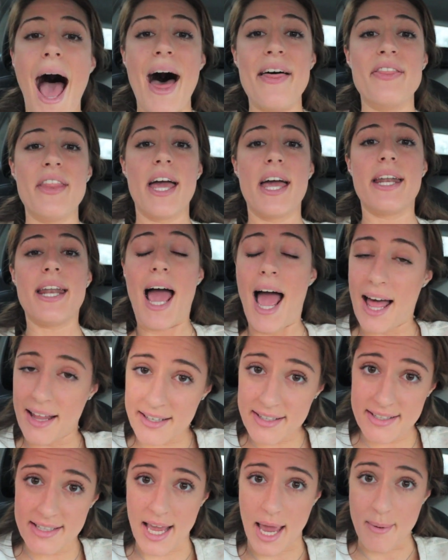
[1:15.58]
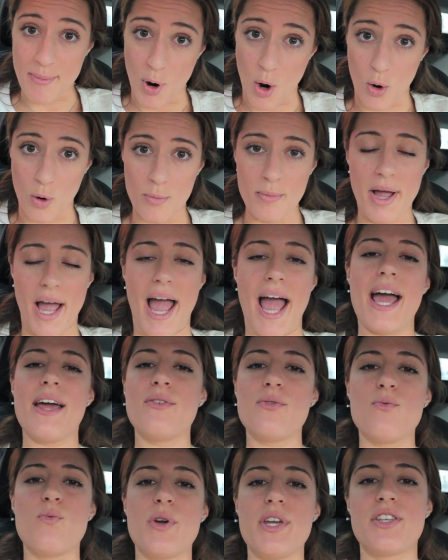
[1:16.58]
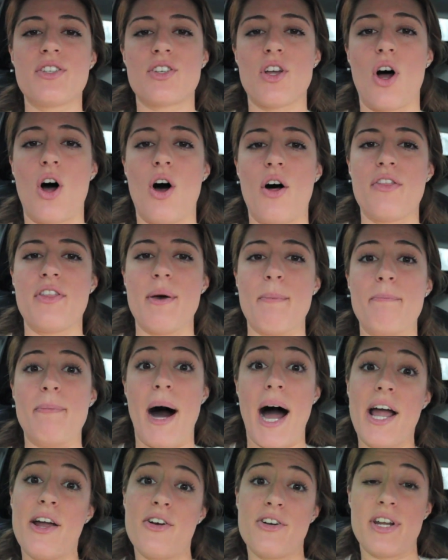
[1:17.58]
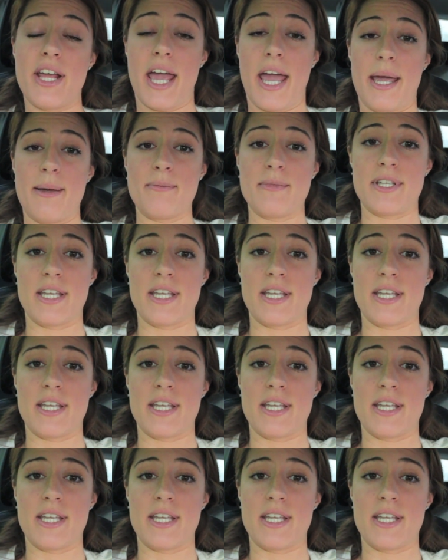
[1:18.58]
and then Alex came home and we saw the Bayern game